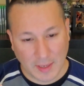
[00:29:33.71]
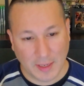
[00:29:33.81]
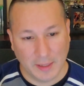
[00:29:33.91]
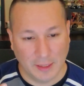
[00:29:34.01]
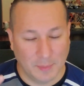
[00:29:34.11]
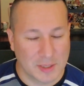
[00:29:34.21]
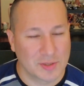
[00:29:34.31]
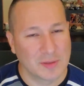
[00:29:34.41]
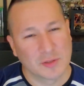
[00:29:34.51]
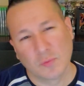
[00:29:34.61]
light, and make
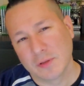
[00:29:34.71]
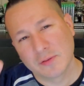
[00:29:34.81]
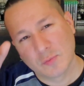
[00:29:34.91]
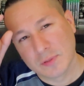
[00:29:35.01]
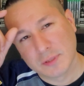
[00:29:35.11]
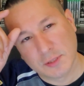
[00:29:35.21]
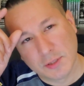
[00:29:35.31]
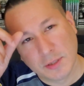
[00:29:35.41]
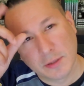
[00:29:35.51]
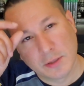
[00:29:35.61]
sure that it's one of those ones that
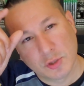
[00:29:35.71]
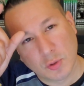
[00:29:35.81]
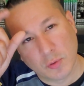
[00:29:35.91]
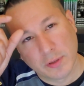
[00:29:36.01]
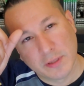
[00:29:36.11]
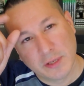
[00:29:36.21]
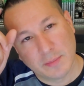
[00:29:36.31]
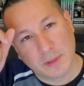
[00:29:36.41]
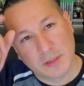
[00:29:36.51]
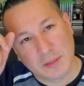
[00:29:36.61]
you can control the
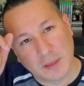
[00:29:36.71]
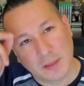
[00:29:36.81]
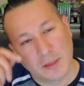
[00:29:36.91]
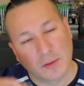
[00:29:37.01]
dimness on it,